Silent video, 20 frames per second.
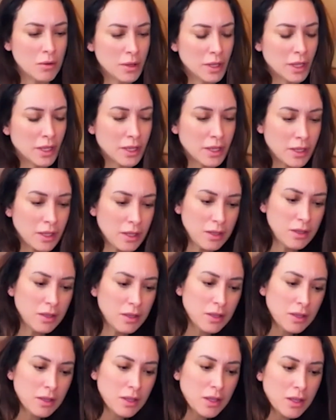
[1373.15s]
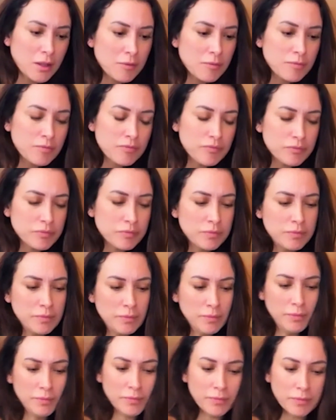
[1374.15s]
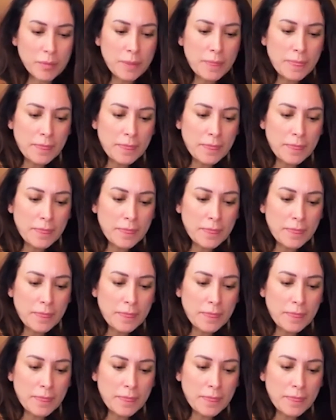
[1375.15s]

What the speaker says: Okay. Hmm.